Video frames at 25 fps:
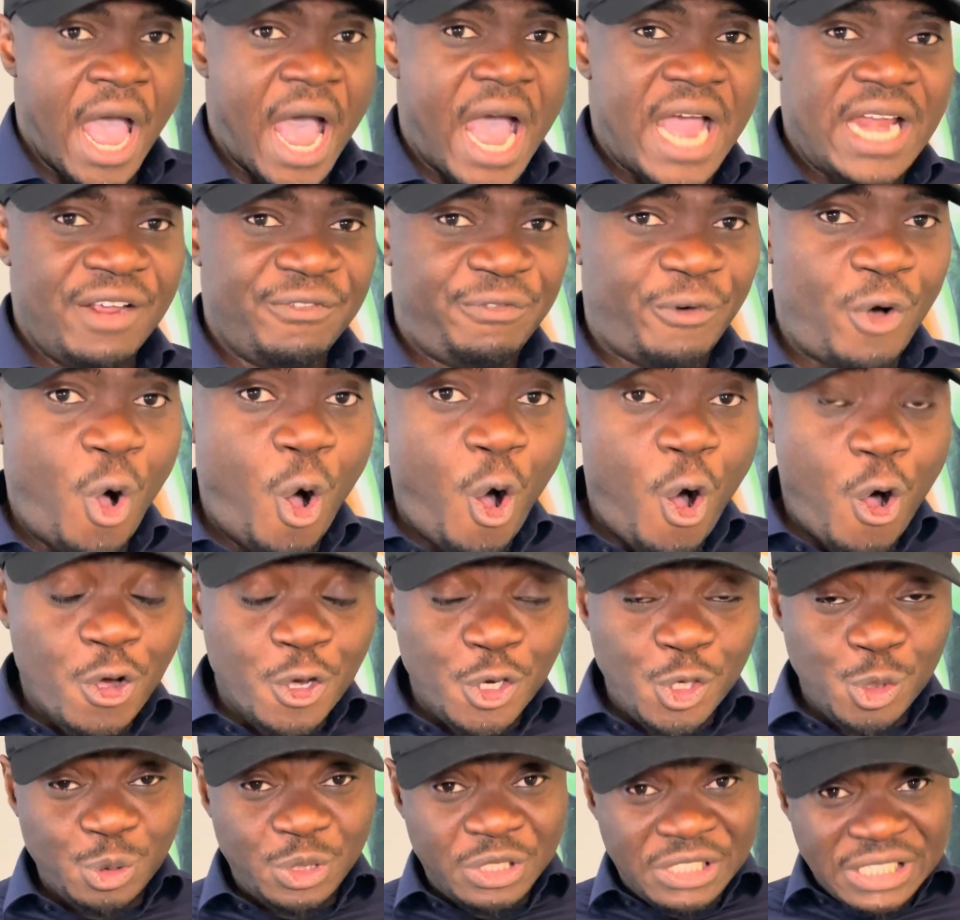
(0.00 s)
And if
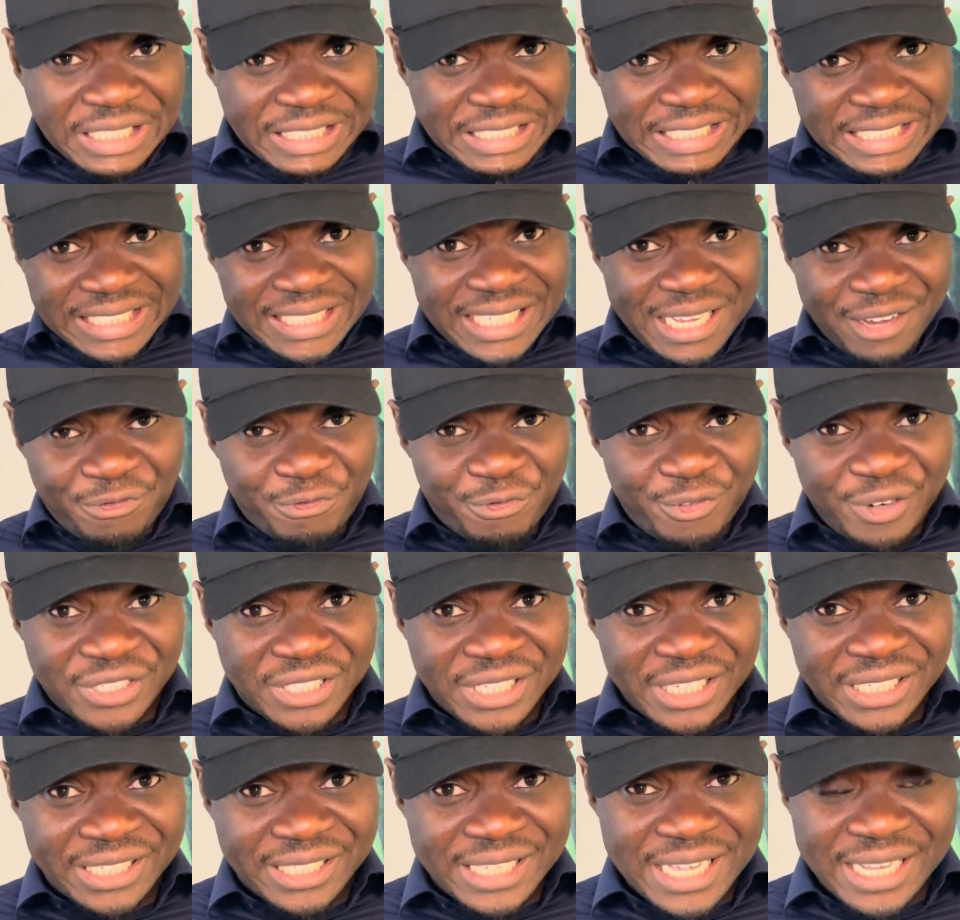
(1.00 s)
all you see stiff
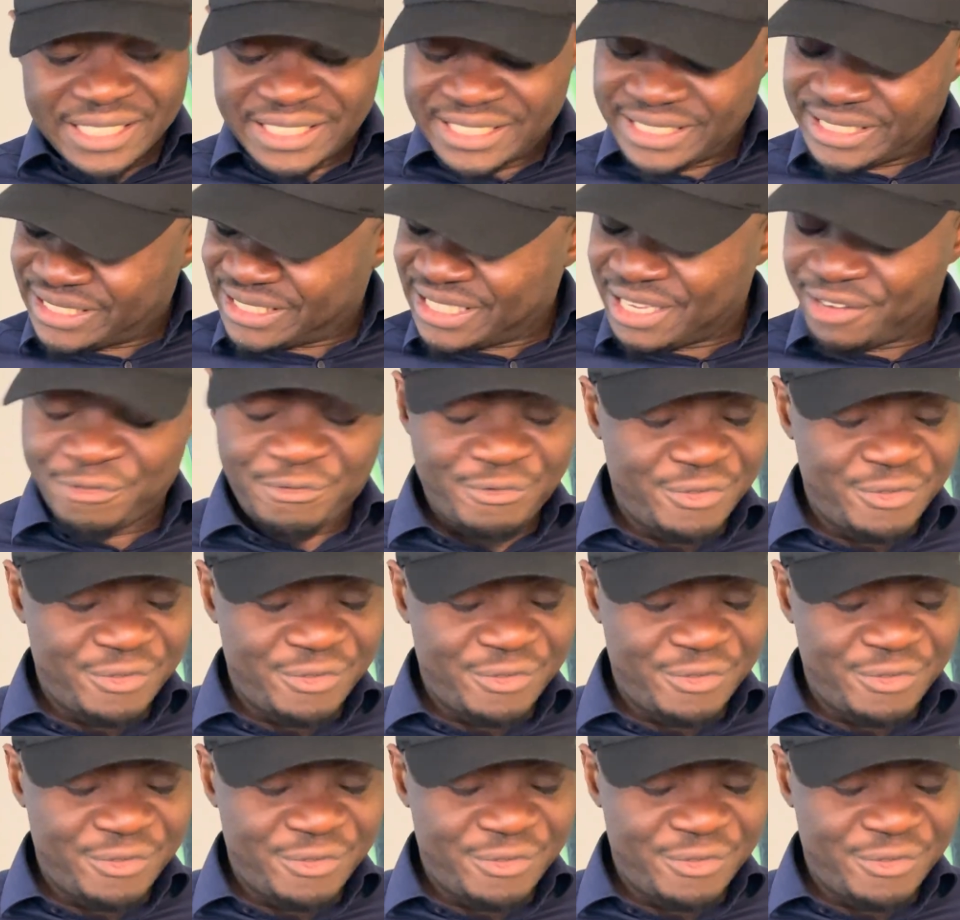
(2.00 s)
resistance